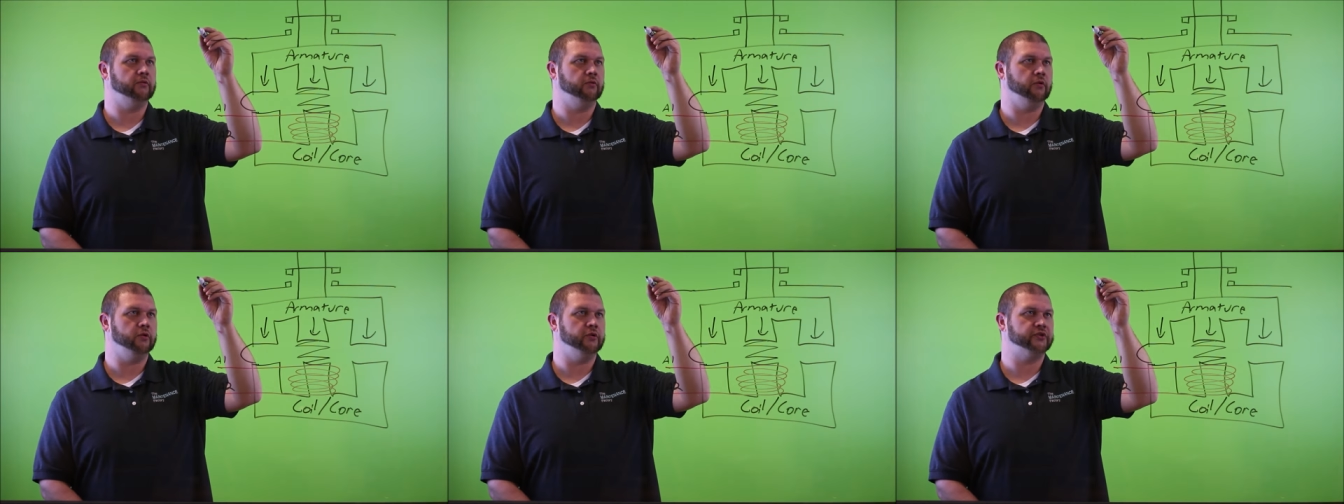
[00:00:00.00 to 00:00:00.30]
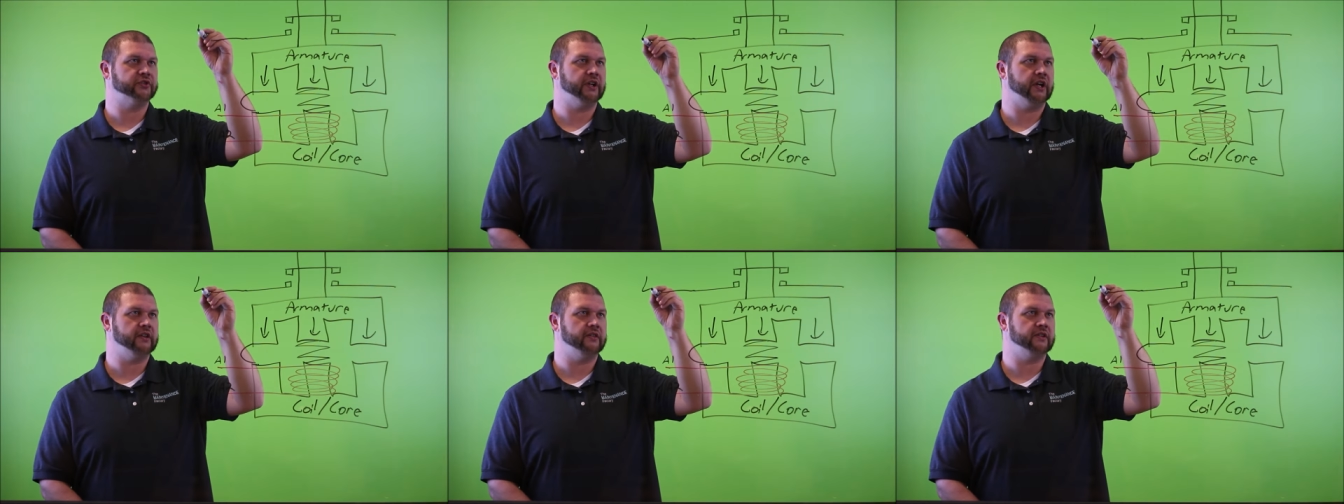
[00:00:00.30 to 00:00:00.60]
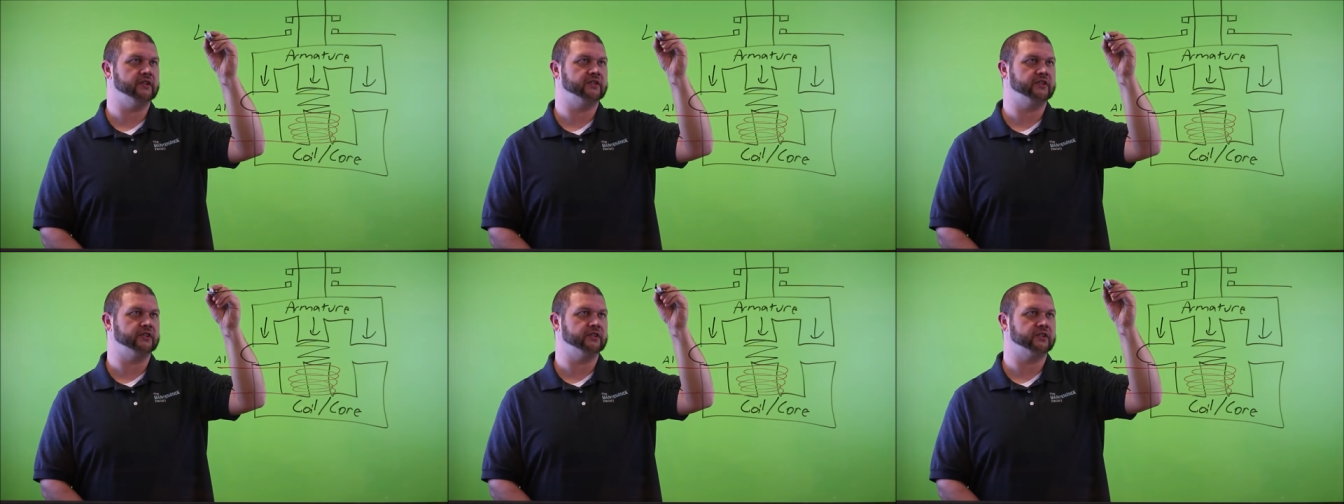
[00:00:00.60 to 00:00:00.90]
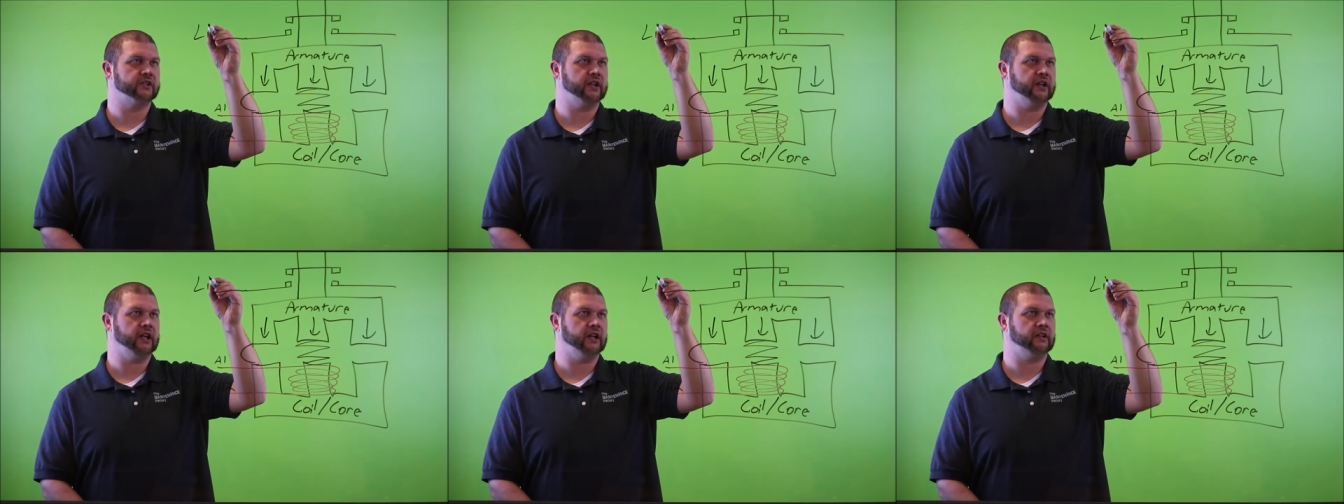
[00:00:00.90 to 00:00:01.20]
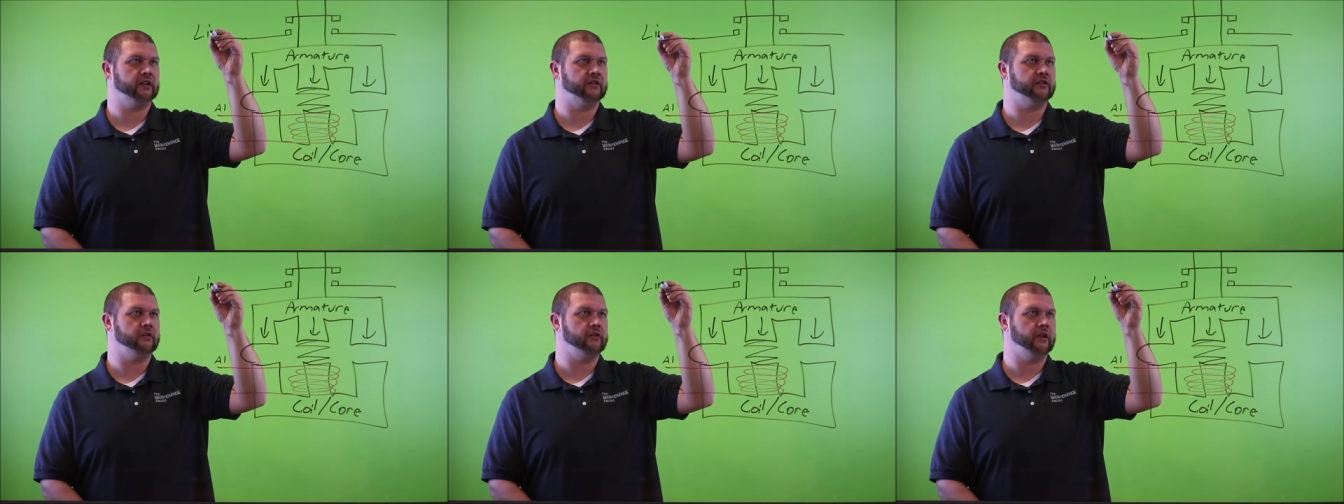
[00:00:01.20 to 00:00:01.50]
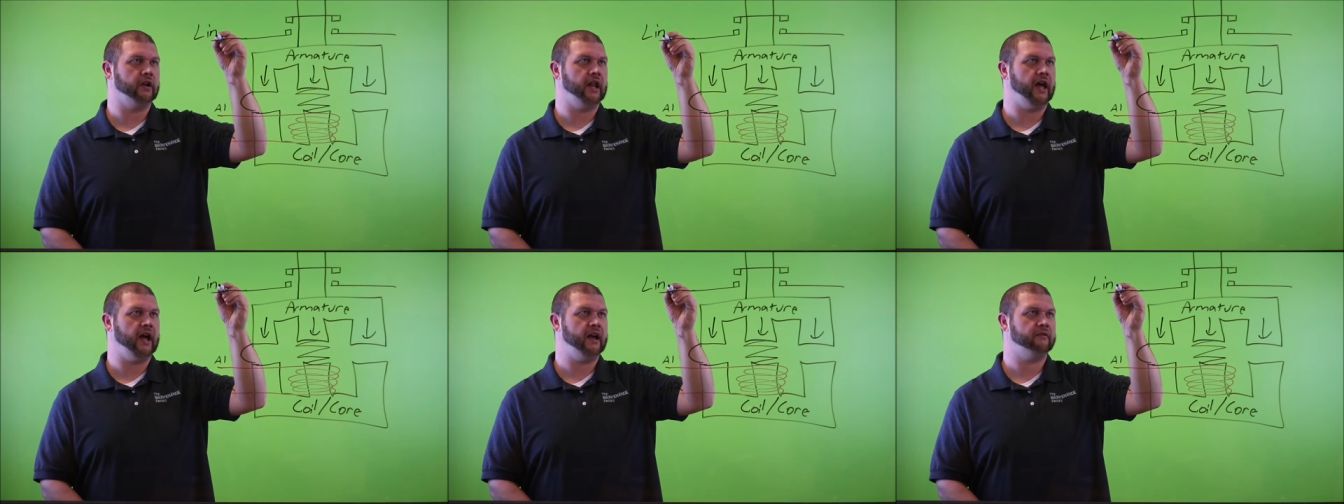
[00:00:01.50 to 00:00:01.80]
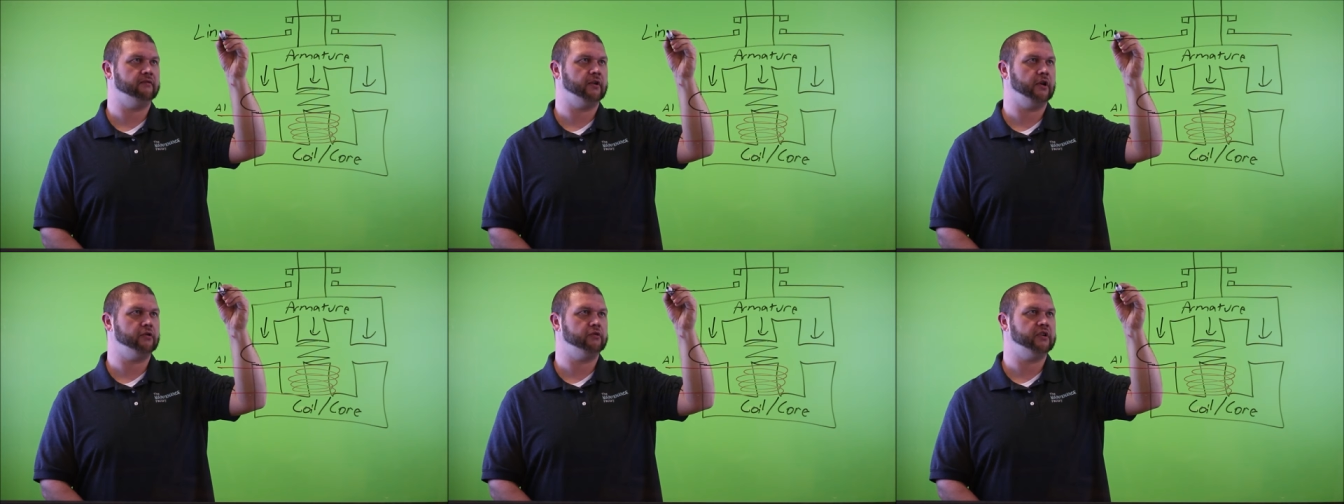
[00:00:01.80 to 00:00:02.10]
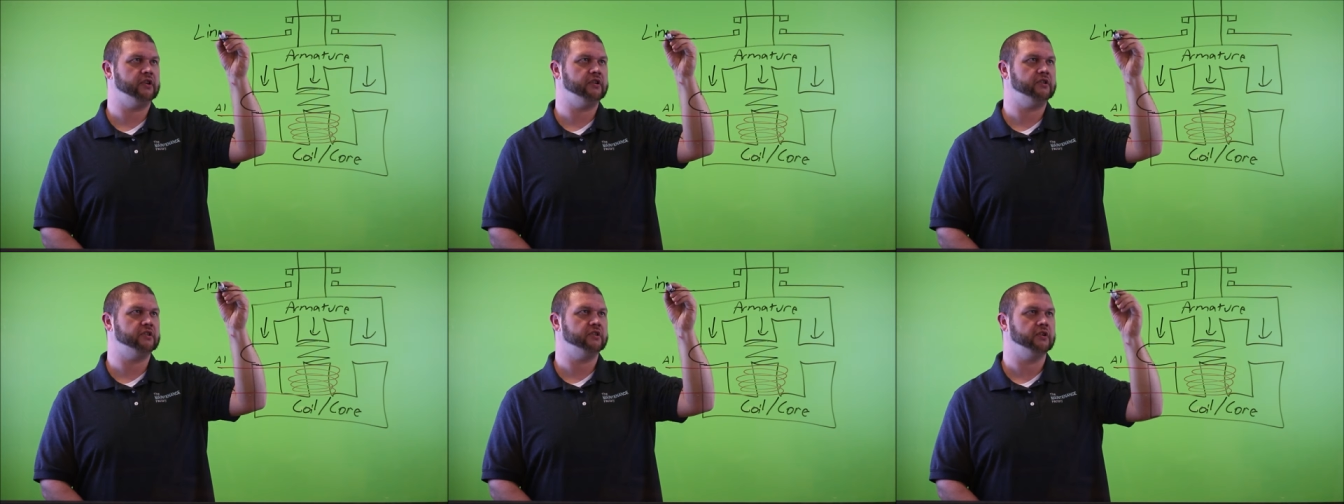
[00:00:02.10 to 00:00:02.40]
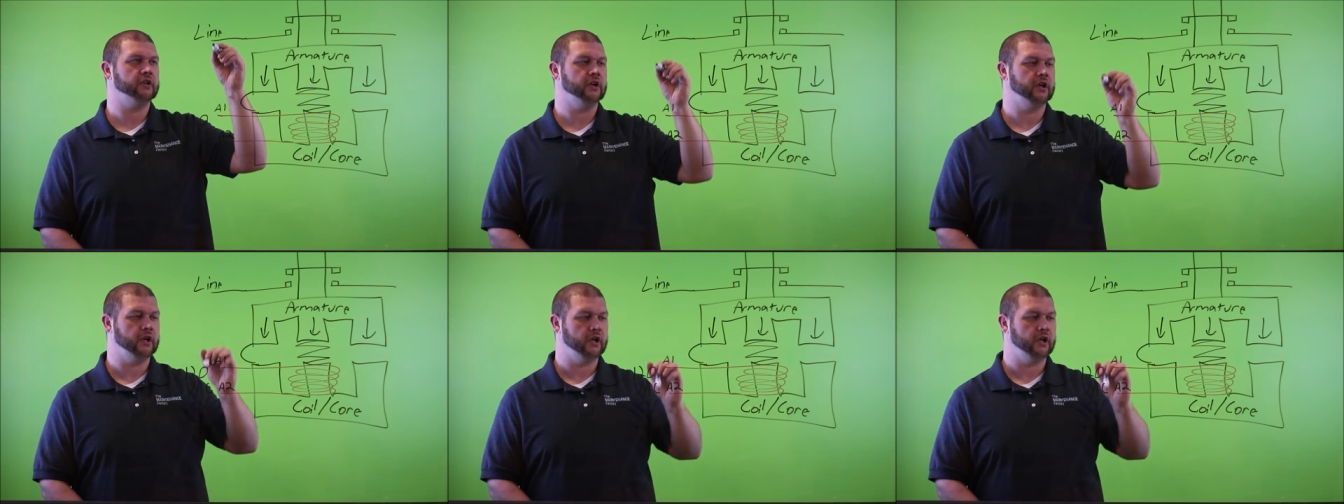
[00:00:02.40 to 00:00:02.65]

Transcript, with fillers: we'll say this is connected to the line voltage,